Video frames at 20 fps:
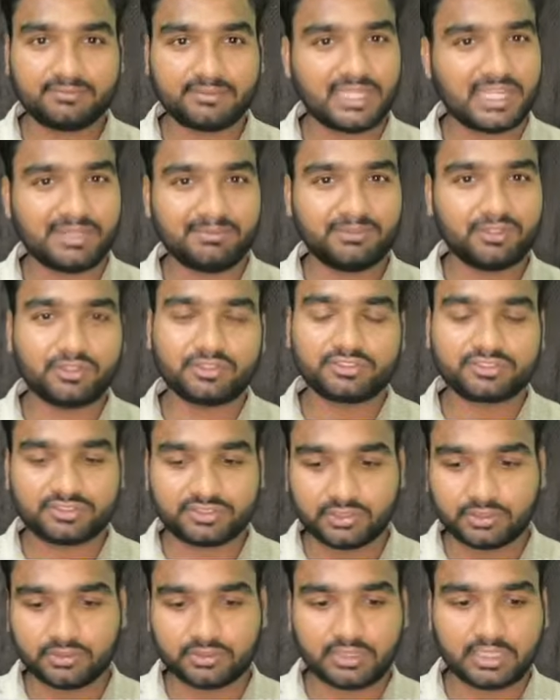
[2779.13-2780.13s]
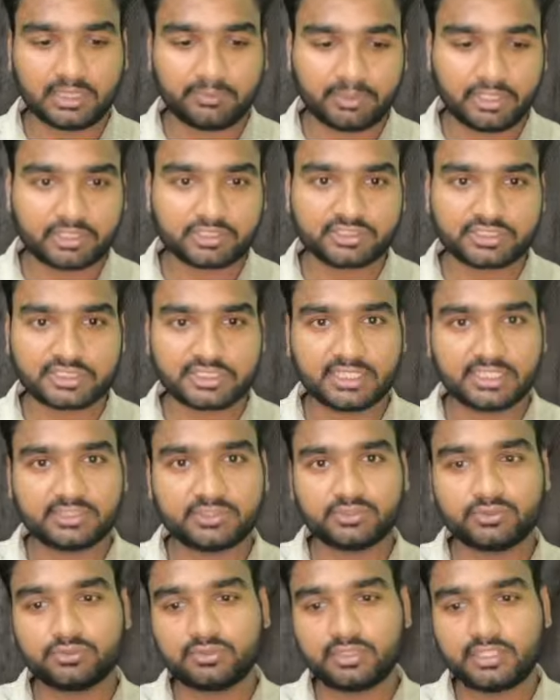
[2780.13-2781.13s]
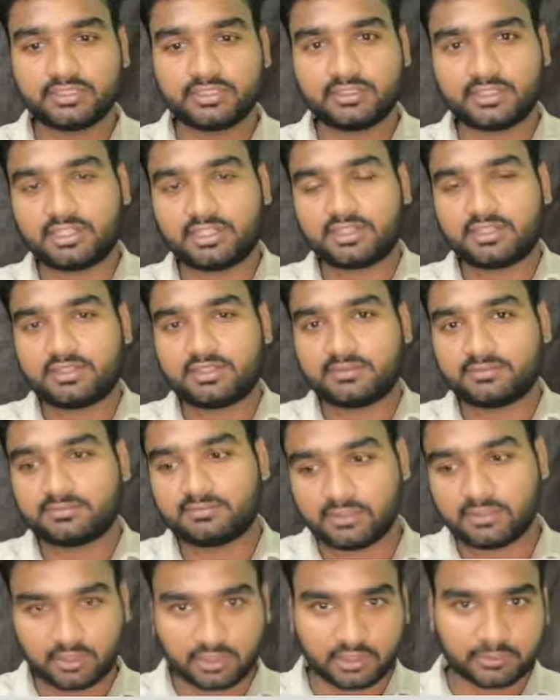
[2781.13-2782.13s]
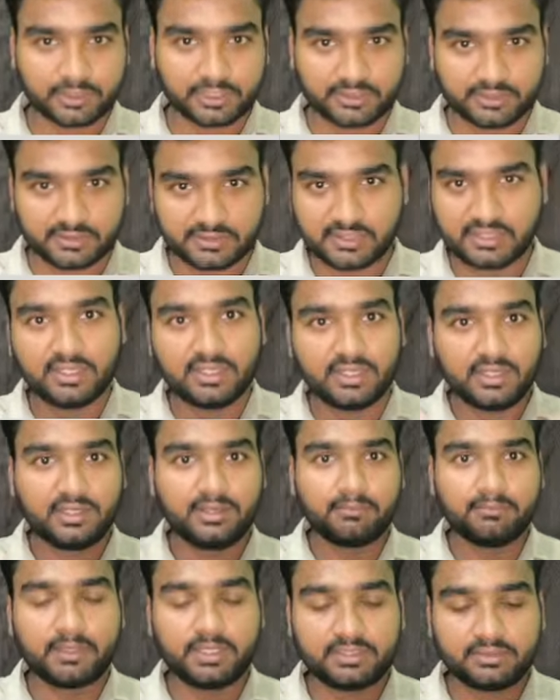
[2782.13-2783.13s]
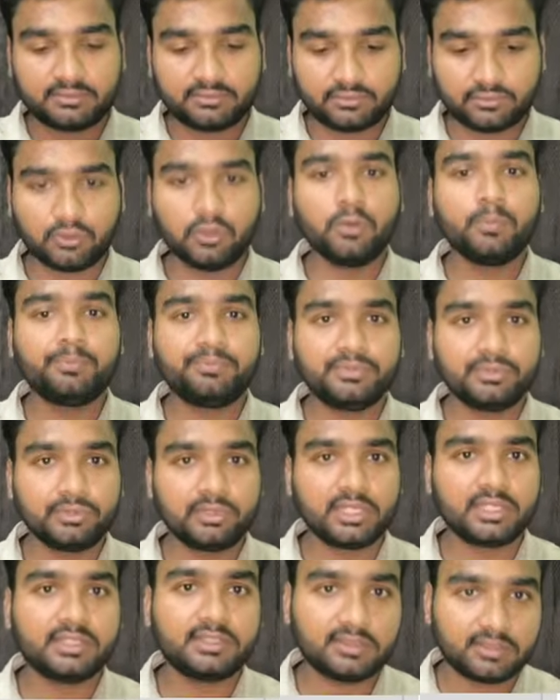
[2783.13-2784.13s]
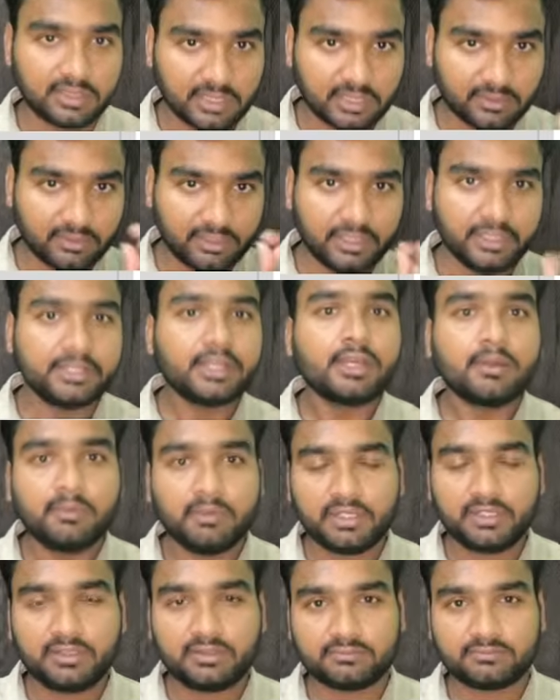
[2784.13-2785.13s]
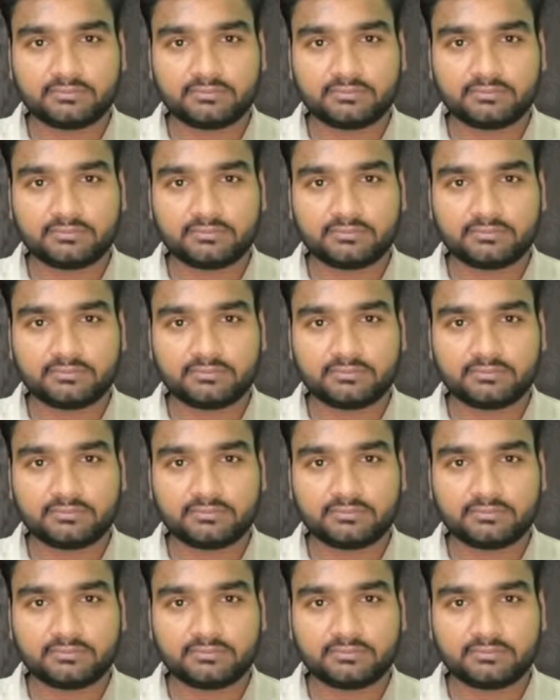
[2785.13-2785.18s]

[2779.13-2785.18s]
I'm not sure. I'm not saying that you learn a lot of things, but hope you learn a little bit.